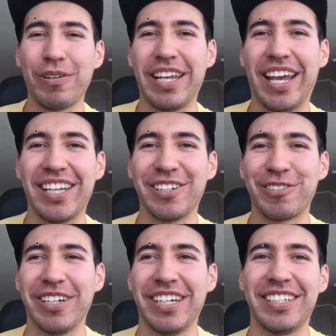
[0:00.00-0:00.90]
He's not
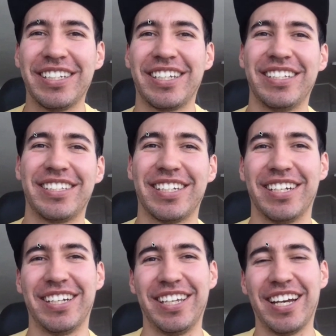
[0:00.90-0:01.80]
really eloquent.
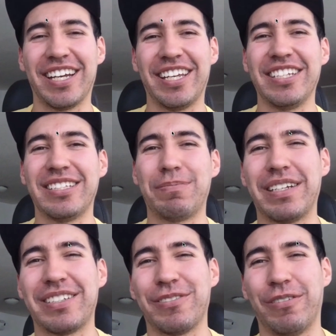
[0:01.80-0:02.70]
He
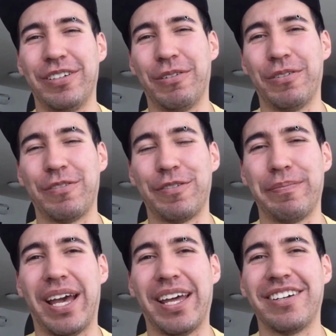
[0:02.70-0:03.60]
speaks in
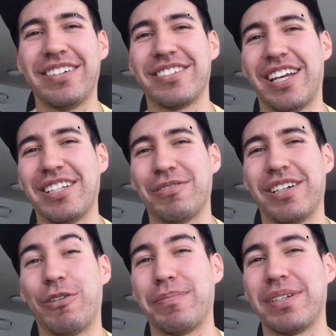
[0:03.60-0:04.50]
a different manner, so
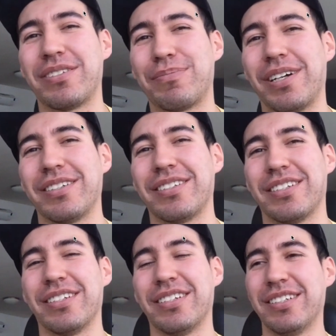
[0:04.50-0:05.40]
that's why I wouldn't be
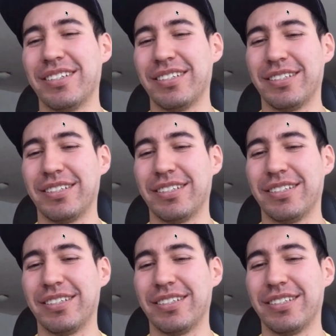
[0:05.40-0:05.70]
surprised.